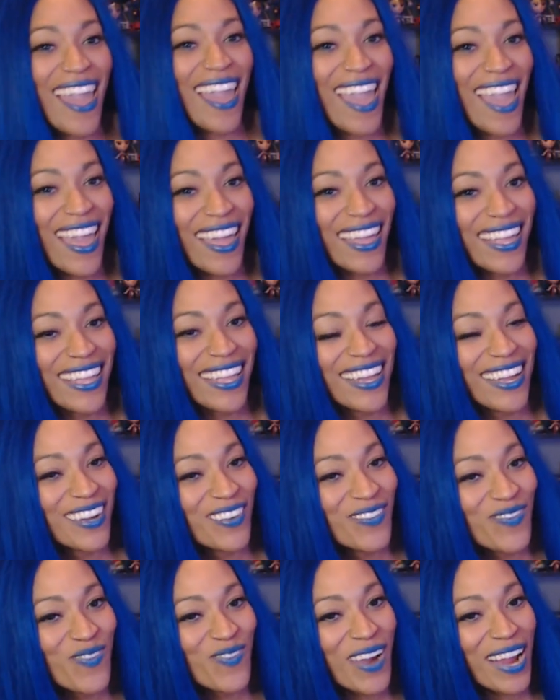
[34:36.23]

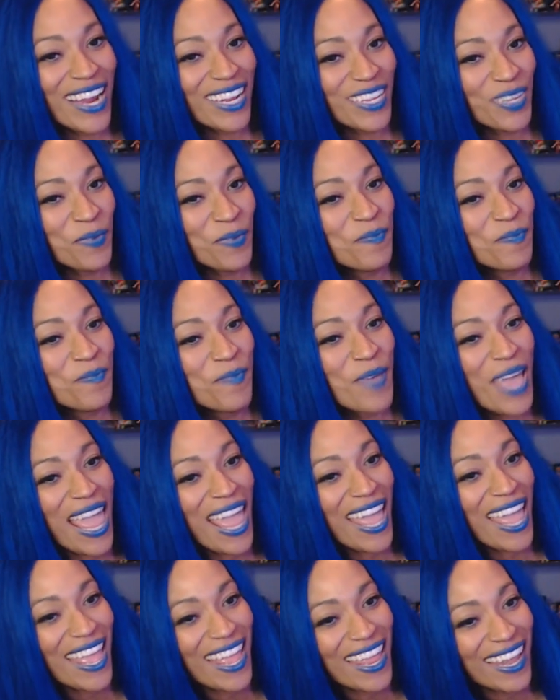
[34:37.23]
Mommy! Where you
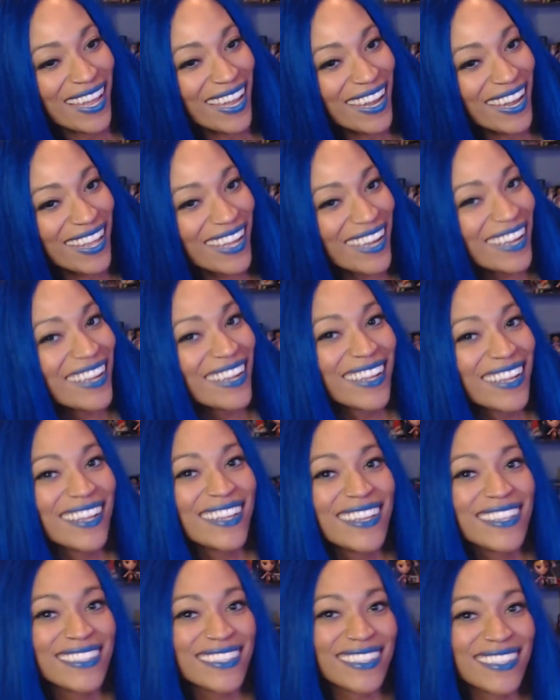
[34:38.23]
been?
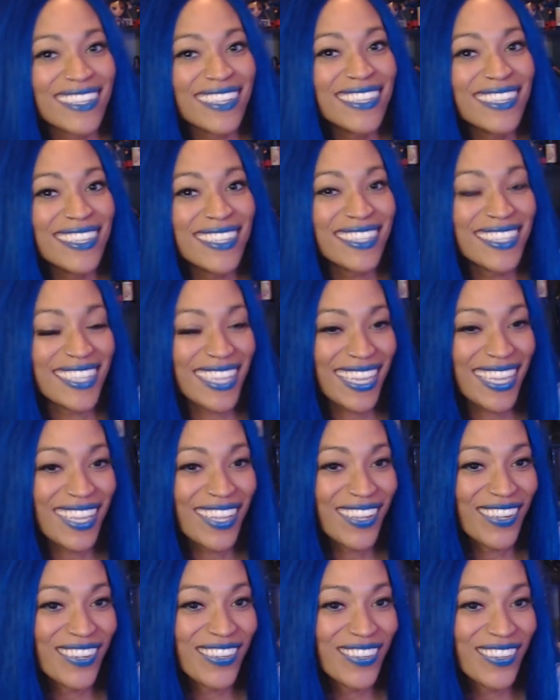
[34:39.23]
It's good to see
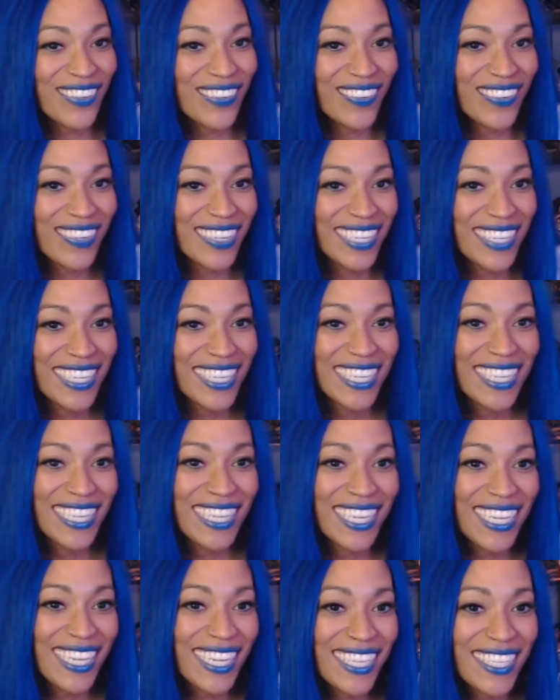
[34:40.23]
you.
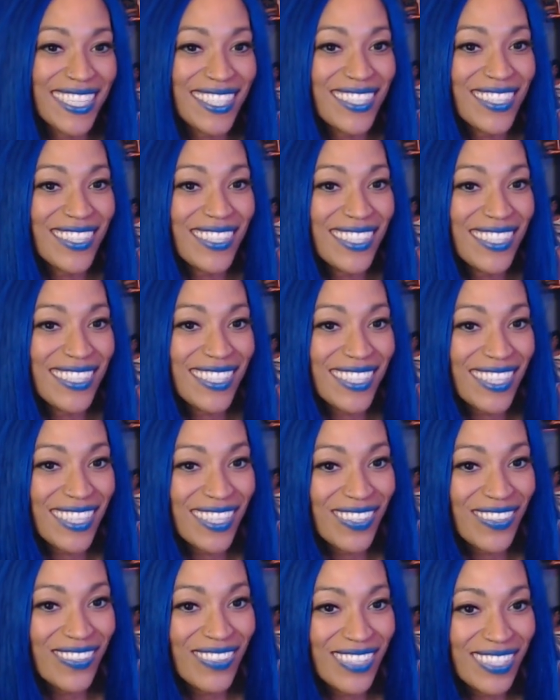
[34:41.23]
It is good to see
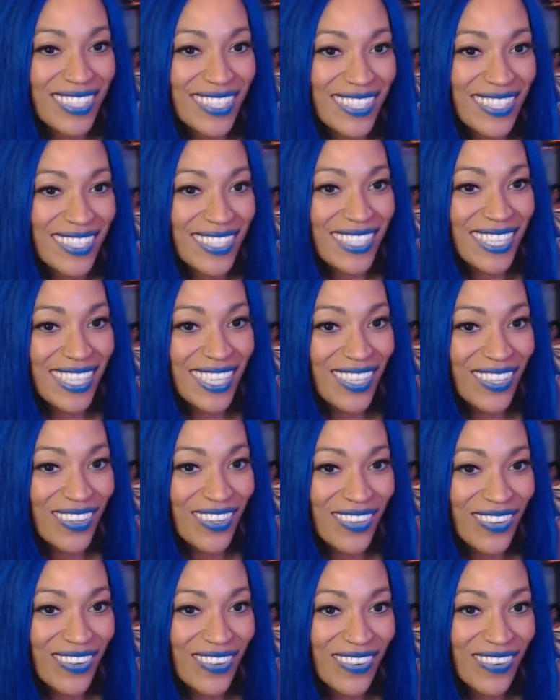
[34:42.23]
you. Good to see
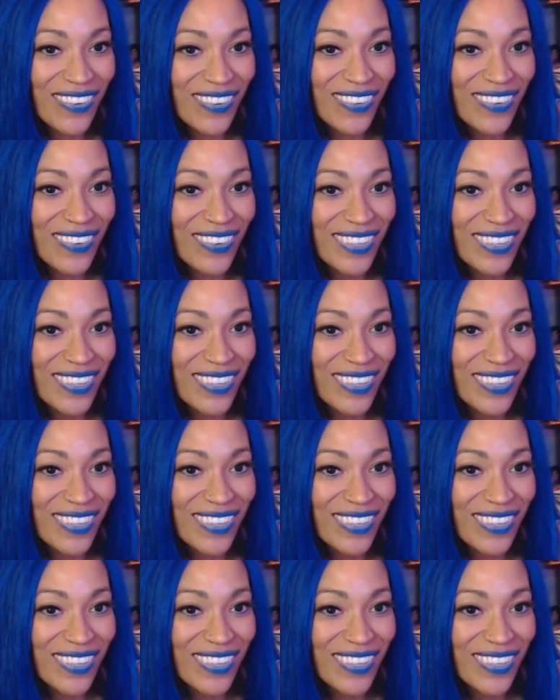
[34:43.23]
you.